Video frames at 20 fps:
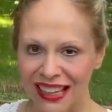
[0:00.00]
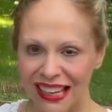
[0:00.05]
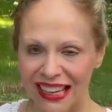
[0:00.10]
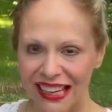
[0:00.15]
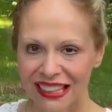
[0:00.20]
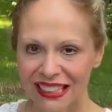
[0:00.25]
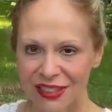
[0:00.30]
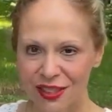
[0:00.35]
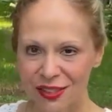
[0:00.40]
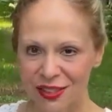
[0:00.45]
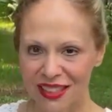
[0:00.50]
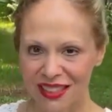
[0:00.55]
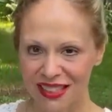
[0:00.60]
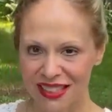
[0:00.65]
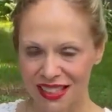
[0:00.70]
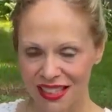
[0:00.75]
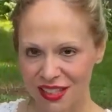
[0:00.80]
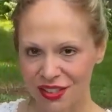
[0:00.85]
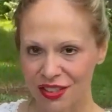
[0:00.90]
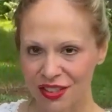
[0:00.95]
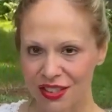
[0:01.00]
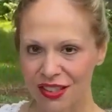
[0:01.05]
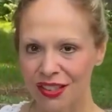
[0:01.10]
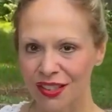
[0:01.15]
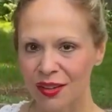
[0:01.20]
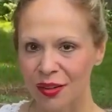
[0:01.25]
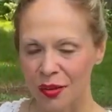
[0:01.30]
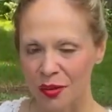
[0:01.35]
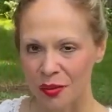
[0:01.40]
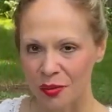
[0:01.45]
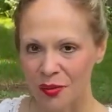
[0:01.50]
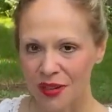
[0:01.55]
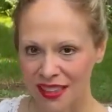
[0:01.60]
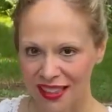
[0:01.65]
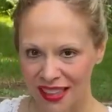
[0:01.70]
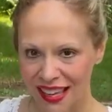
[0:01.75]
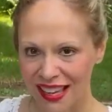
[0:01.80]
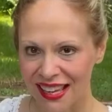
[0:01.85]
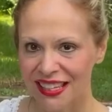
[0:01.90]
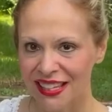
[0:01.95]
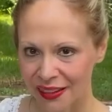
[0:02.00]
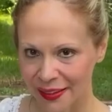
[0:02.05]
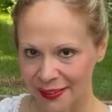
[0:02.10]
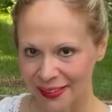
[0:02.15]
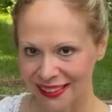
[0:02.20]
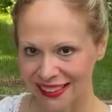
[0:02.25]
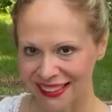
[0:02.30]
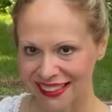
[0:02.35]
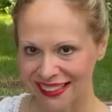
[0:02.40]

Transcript: and to the teacher within you.